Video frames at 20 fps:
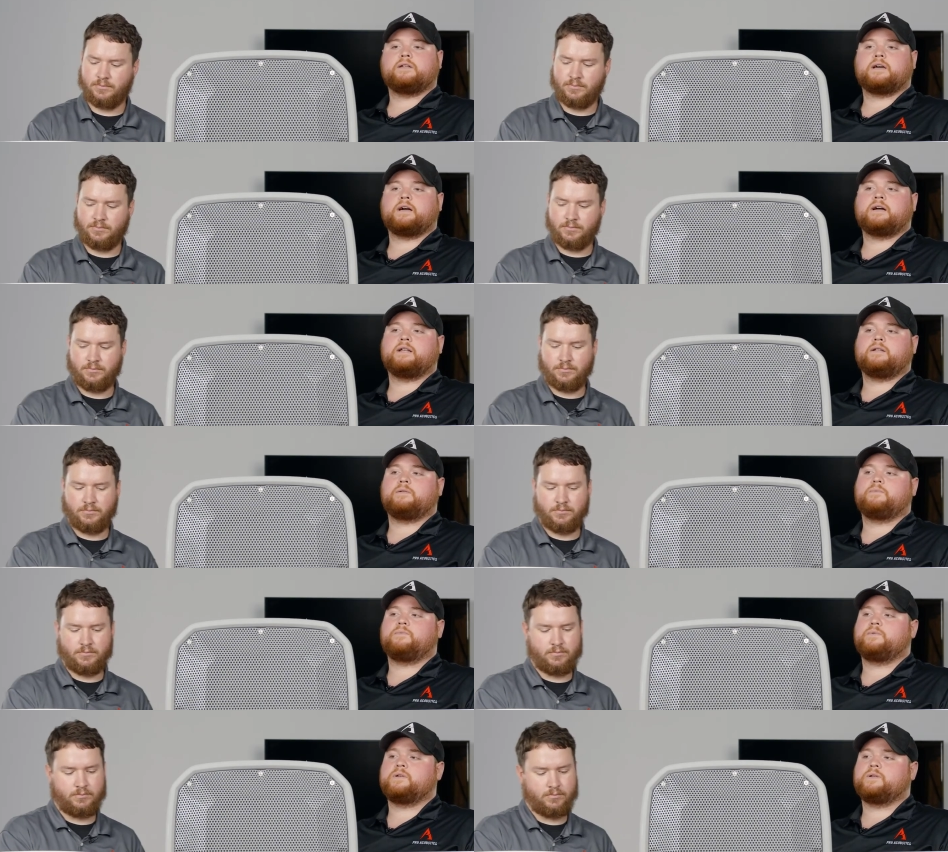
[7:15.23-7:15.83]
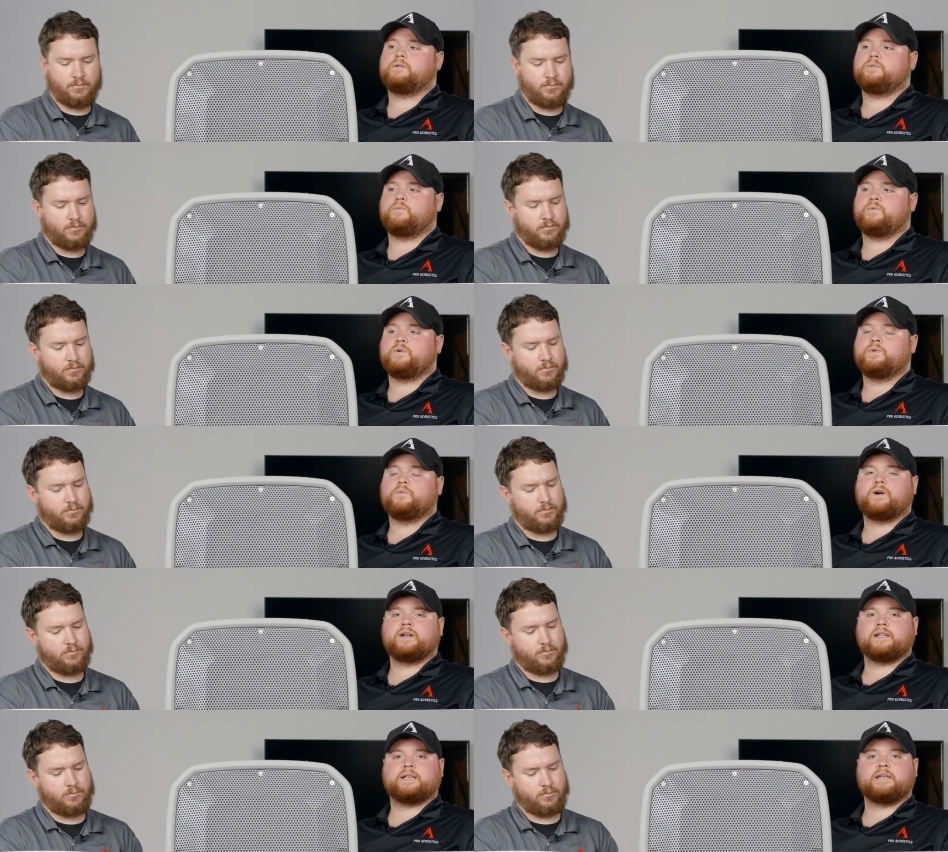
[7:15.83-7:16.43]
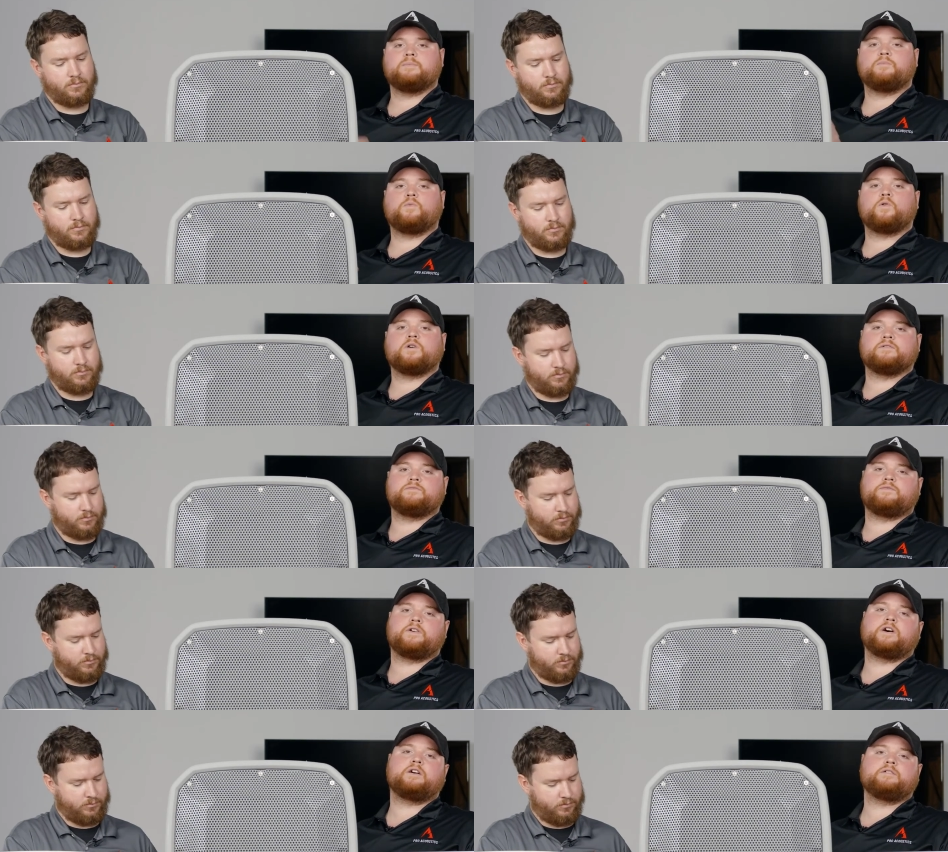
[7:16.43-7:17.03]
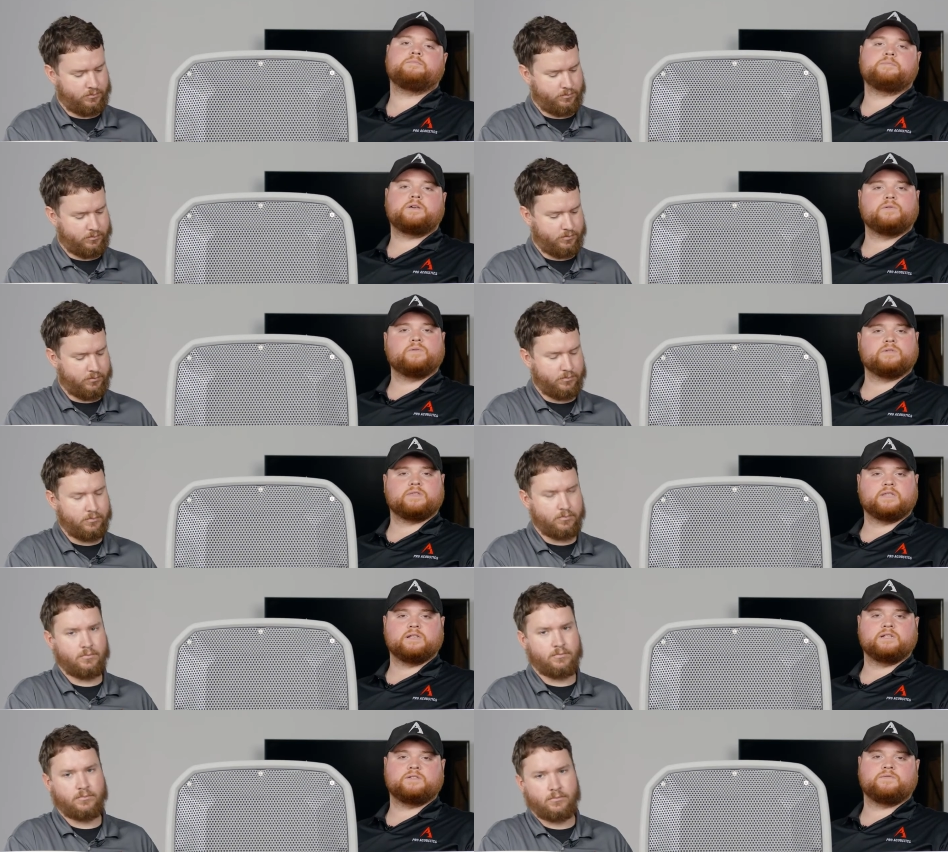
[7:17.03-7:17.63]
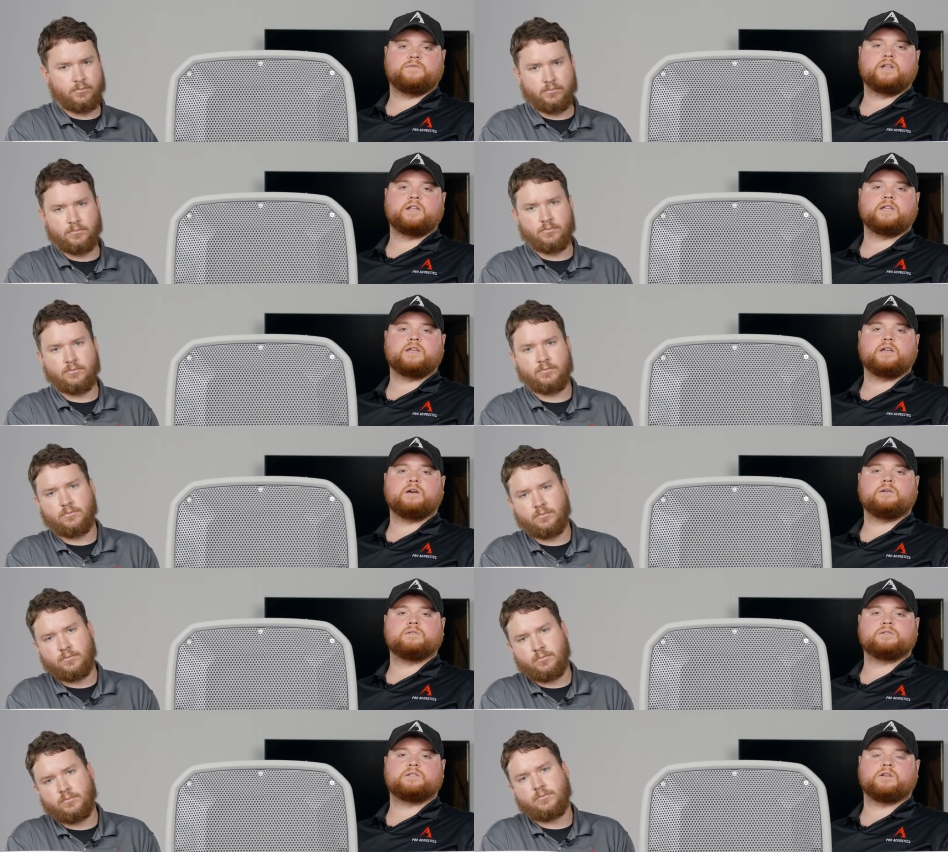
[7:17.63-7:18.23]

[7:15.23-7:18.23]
Speaker 1: I, we, we want to get more involvement with these videos.